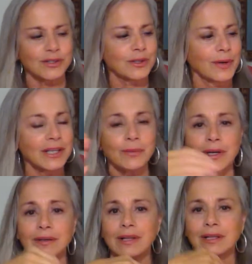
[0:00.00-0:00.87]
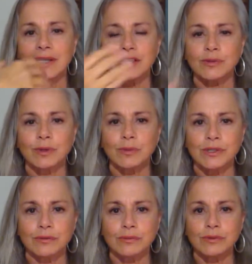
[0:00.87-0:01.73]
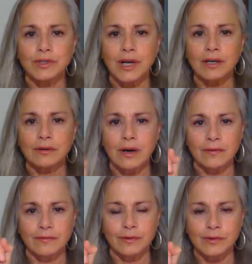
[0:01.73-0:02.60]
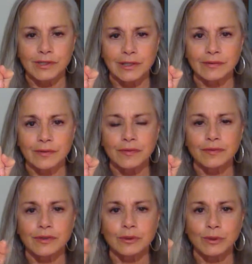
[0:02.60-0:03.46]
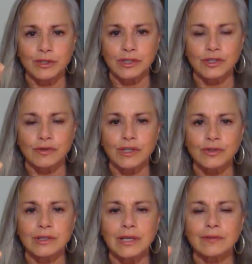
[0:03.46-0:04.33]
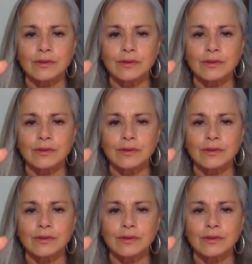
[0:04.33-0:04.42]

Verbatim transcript: So anyway, Last week was the root chakra, our first level of the field, which is a structure level.